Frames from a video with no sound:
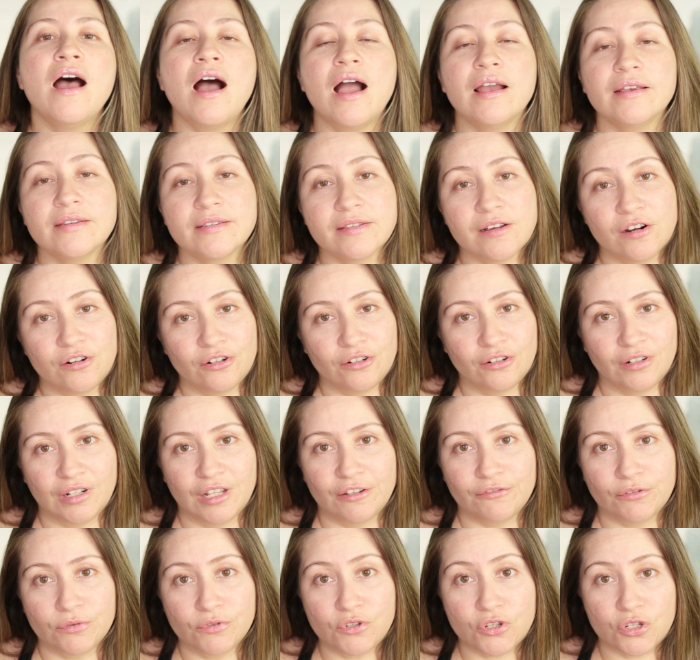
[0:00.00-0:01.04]
I started on
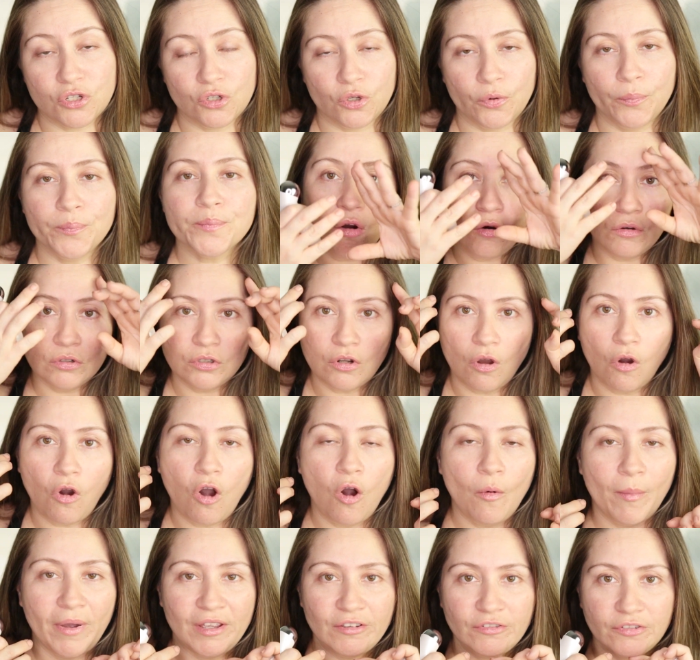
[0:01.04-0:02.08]
level 2 on
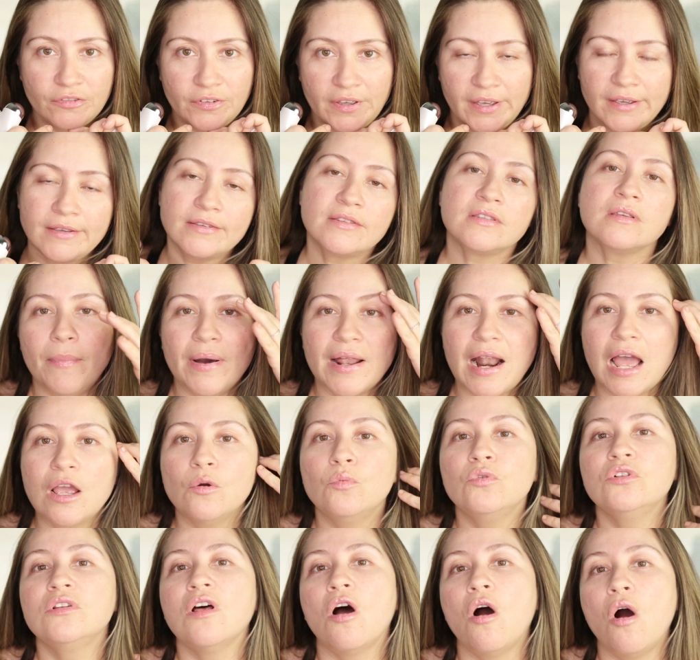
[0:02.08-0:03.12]
all my face, but I
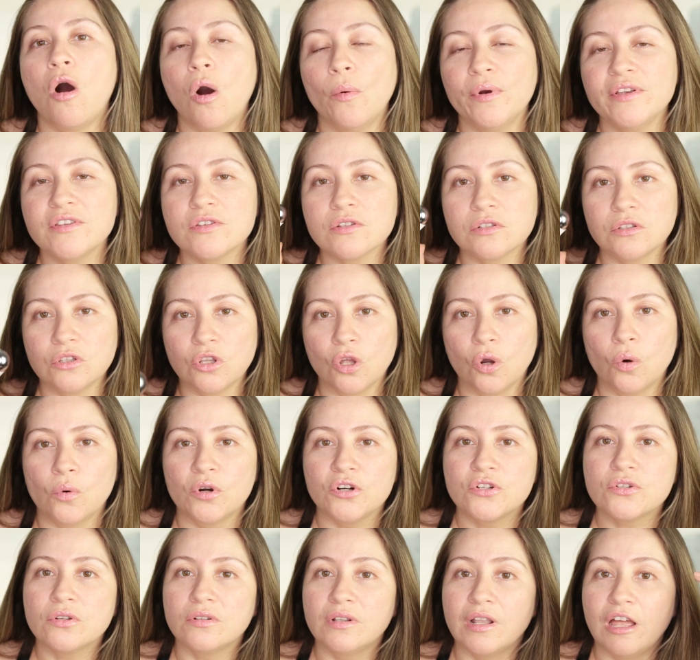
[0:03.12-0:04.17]
would always
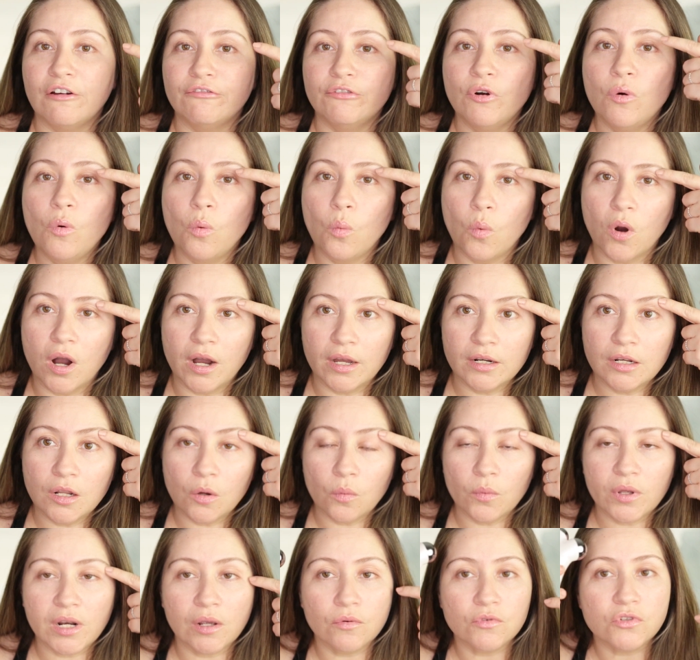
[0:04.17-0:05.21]
lower to level 1
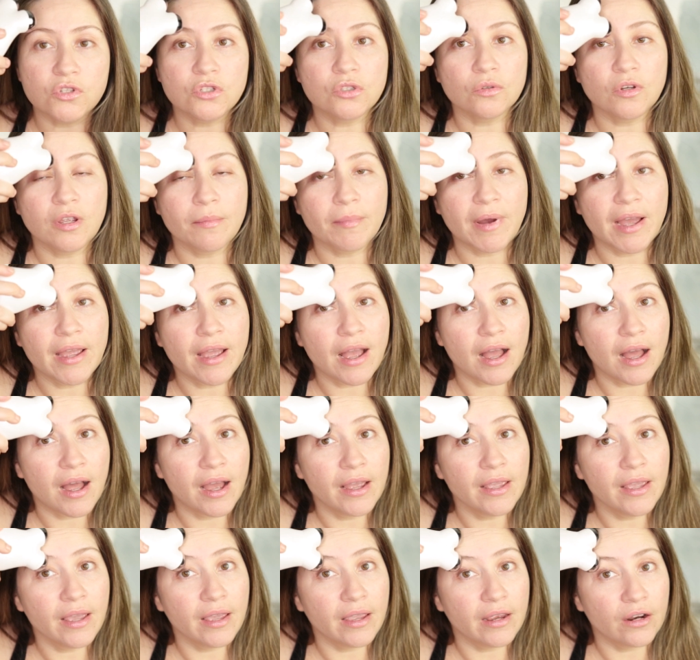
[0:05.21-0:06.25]
when I was doing my
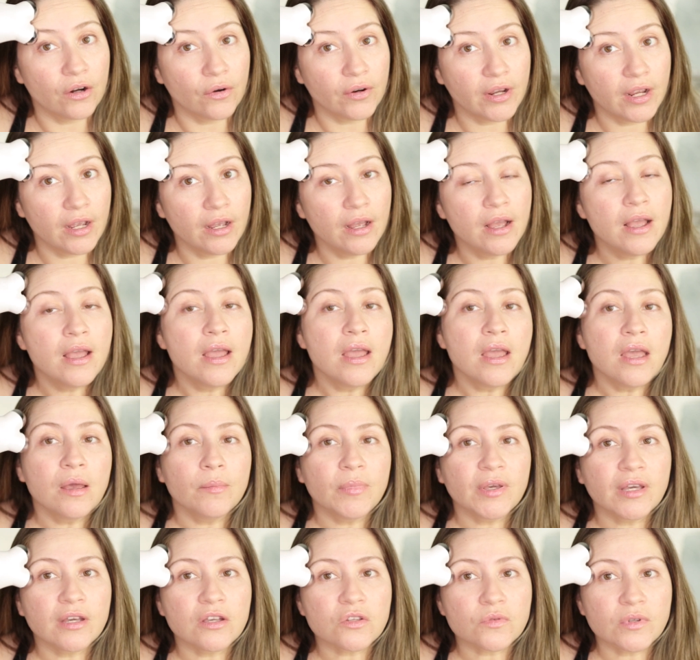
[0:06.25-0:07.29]
eye area,
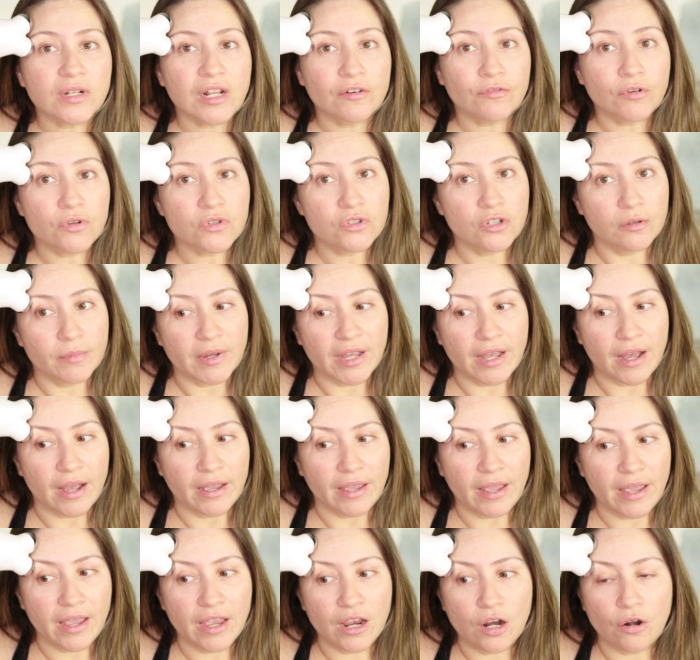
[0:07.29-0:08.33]
because whenever I was doing my
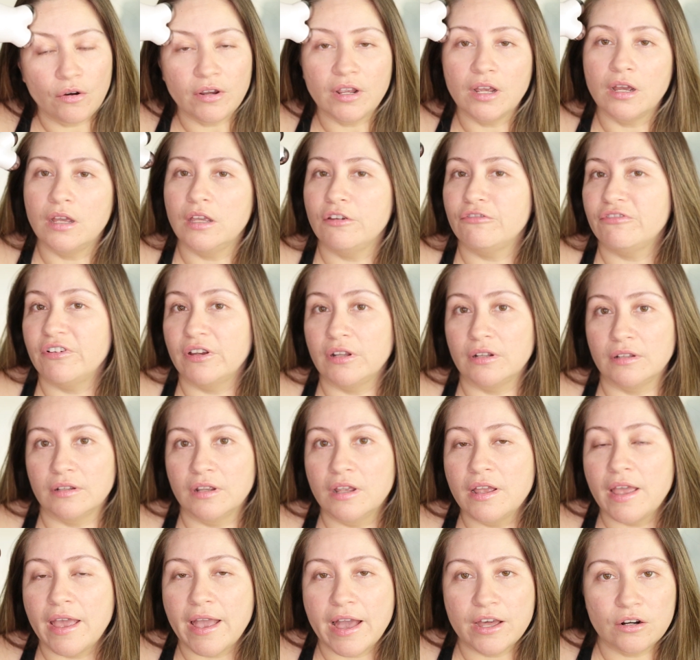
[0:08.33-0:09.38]
eye area, if I
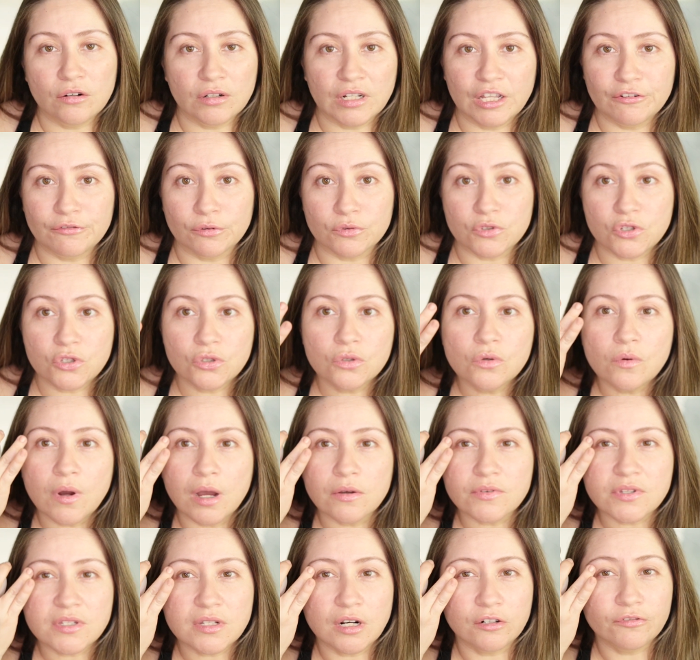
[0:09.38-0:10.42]
had on level 2,
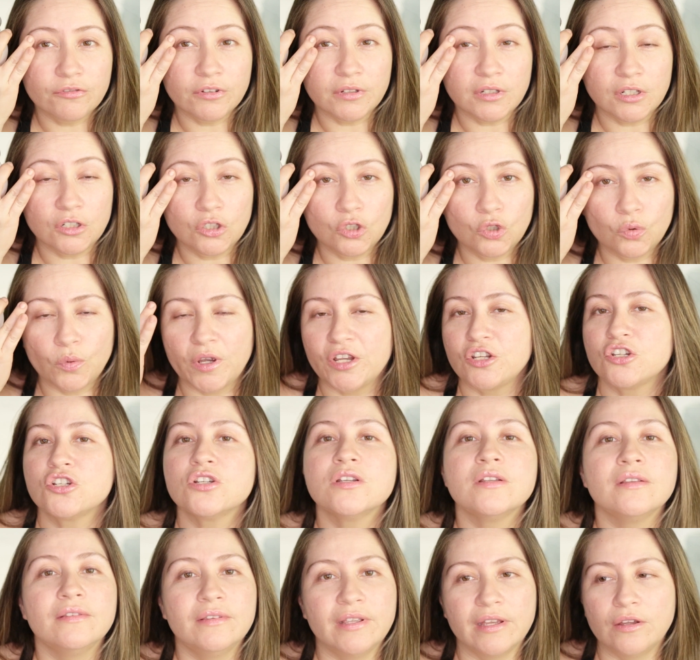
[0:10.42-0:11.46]
I would start feeling
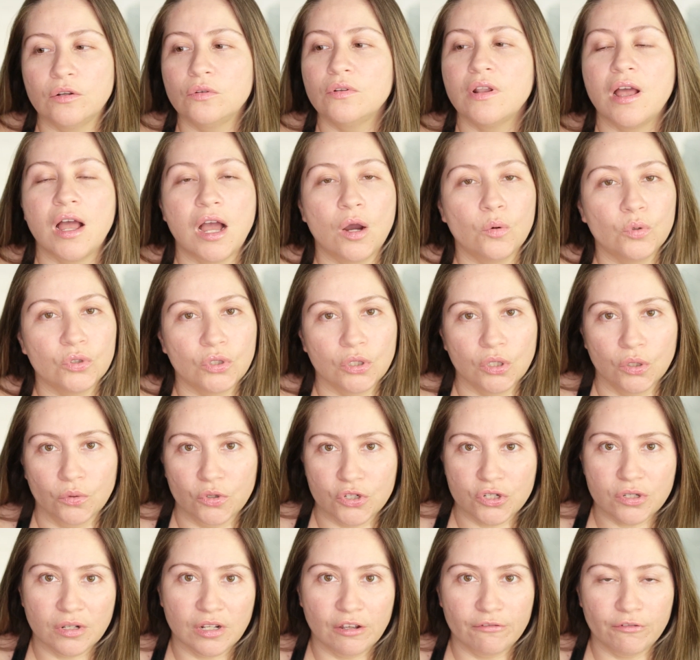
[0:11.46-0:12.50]
twitch. Then I would
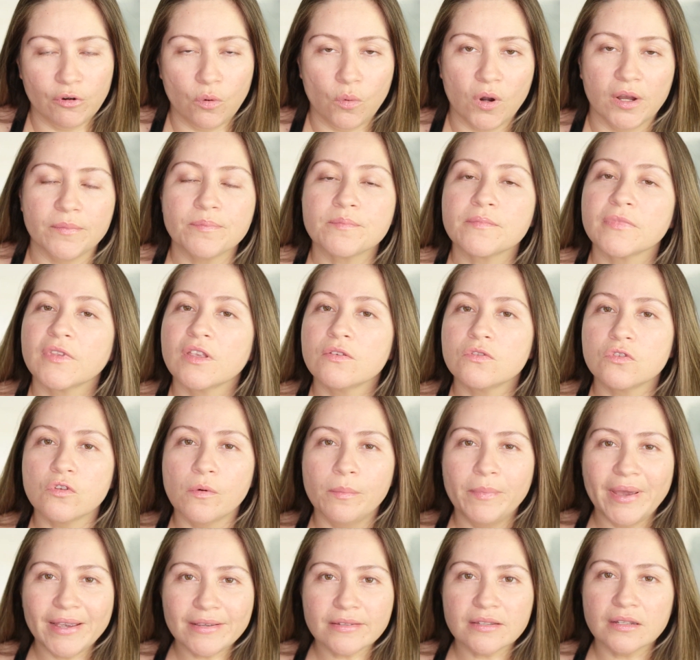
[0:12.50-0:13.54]
lower to level 1.
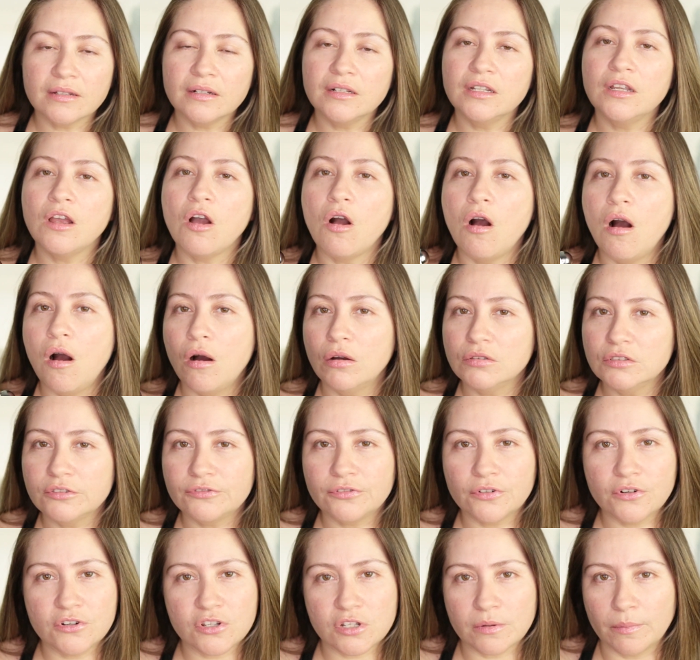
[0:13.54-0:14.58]
So basically all the
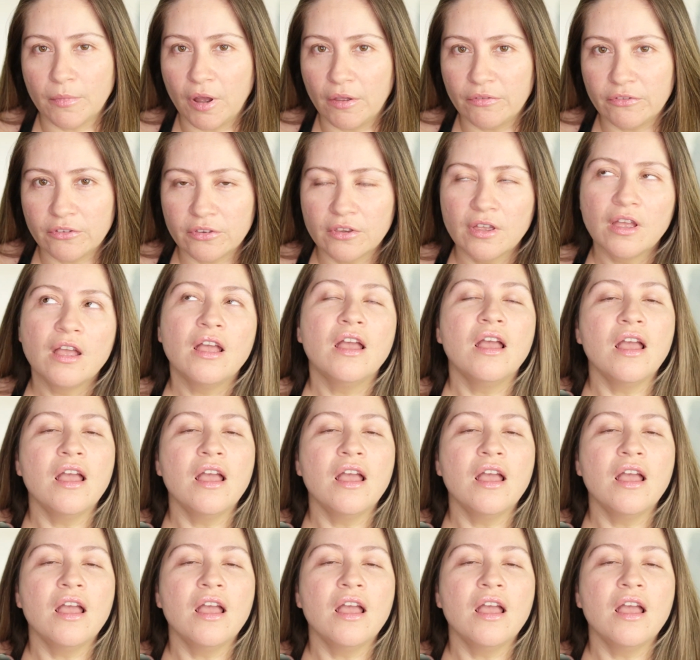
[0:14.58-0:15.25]
first month